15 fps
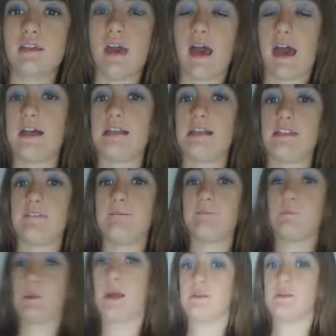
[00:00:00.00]
I live
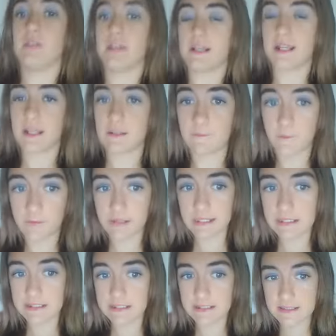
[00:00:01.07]
by ran out of phone
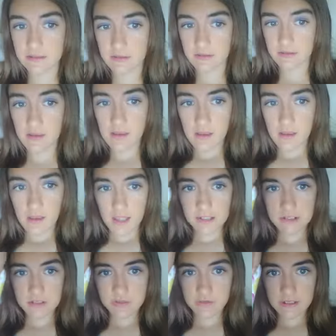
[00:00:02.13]
cases, so I
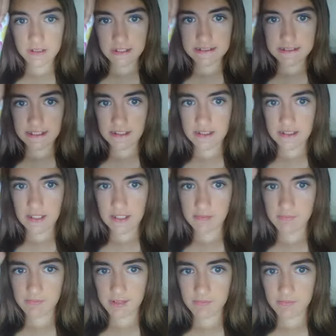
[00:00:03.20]
just ordered this and it
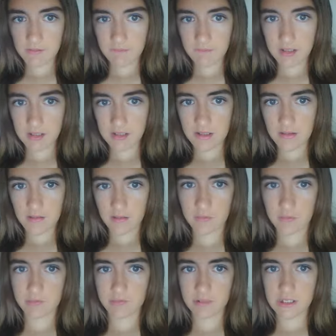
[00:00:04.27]
came in within a
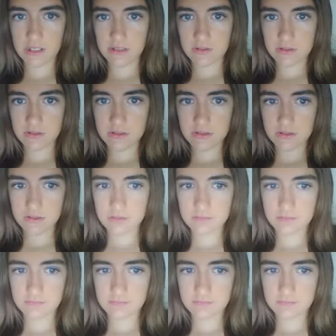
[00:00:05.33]
couple weeks.